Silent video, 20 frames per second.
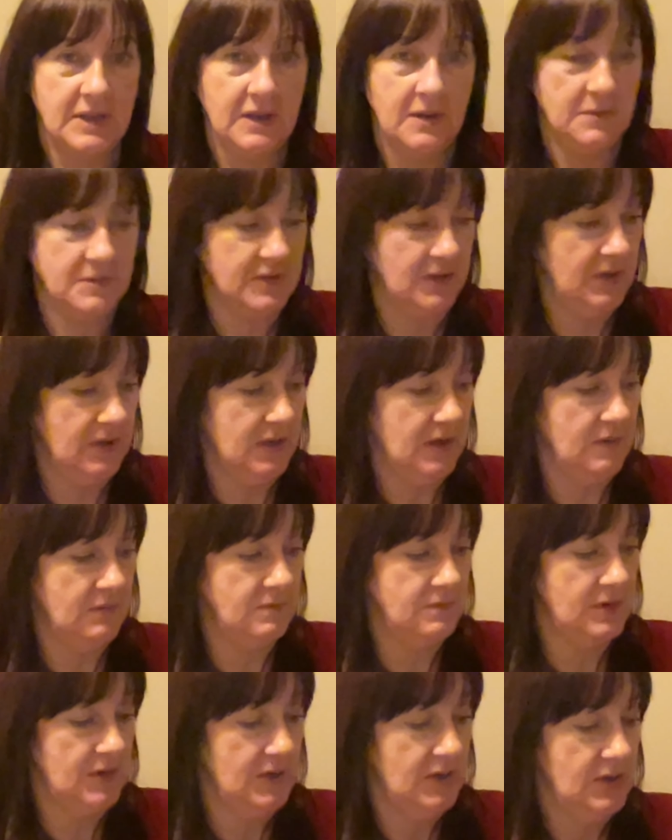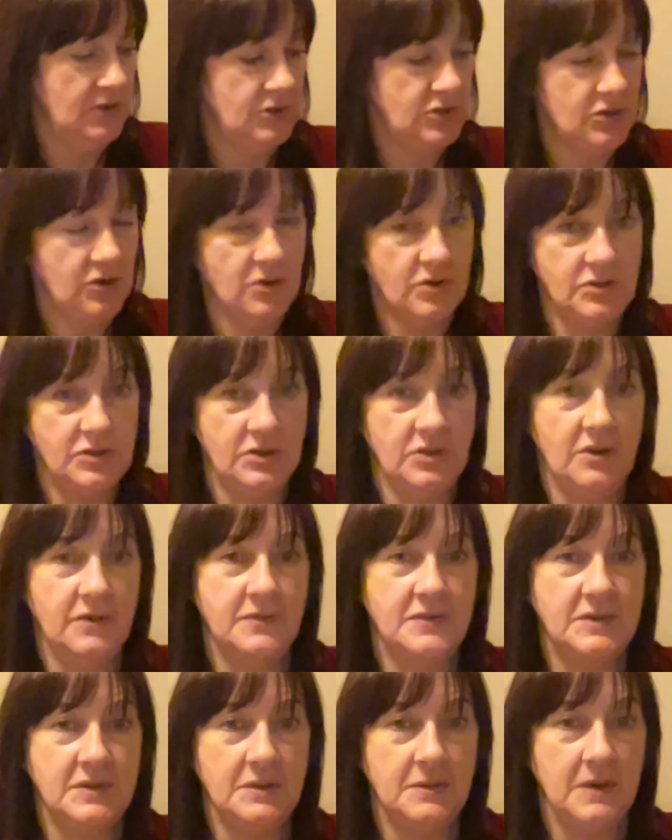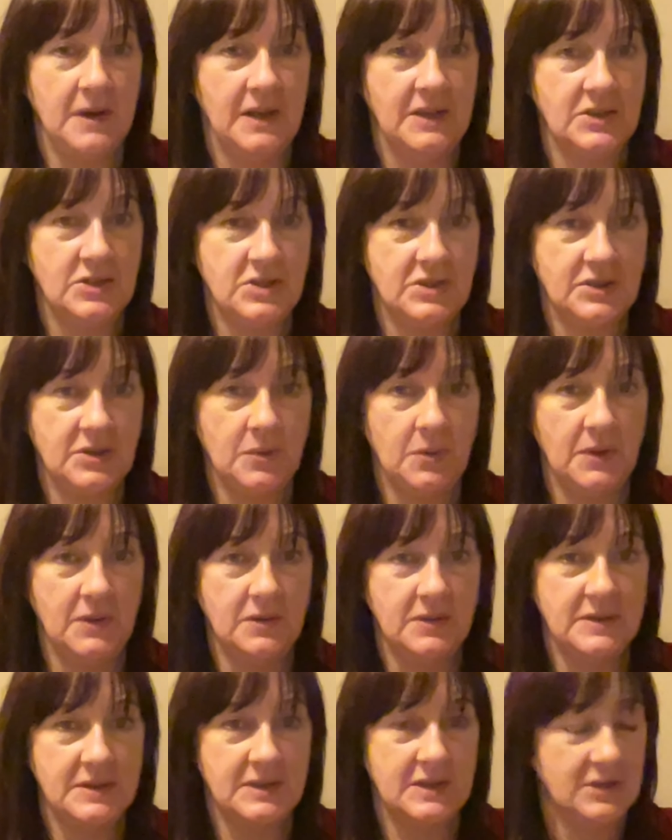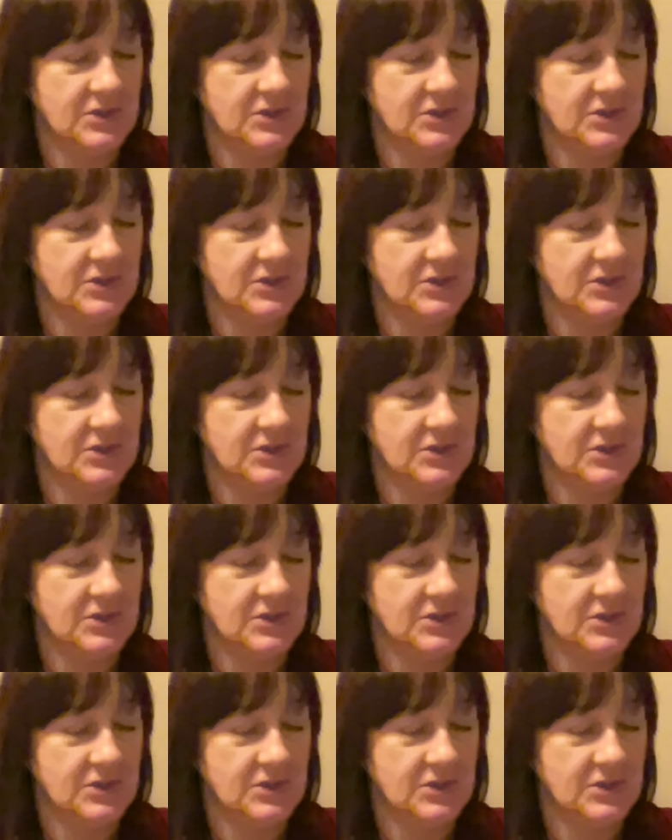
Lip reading: I was going to go charging off to Angie's Quilts at